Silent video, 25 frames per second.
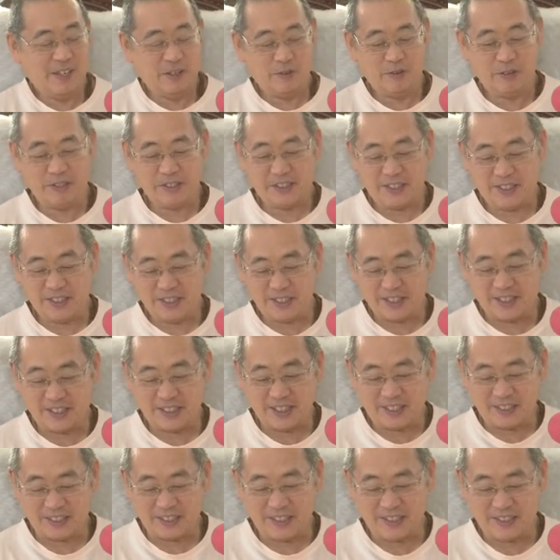We see the
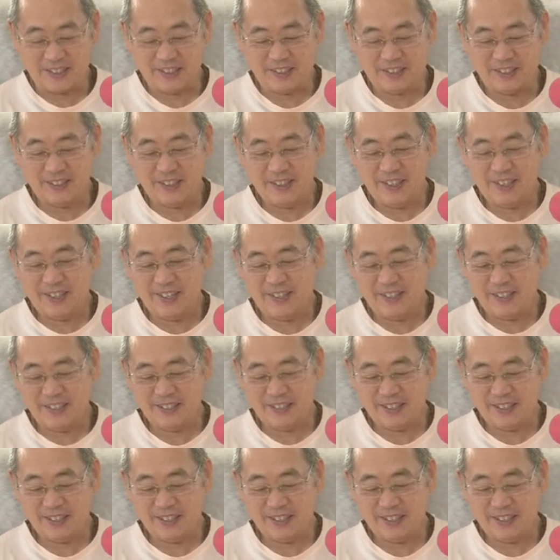Sankhyas and the